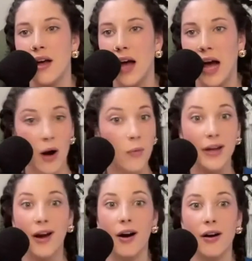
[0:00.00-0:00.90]
how we
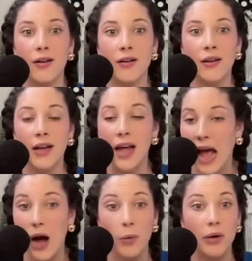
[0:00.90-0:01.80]
are,
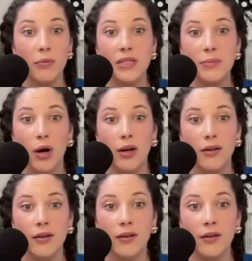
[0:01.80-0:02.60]
how we respond.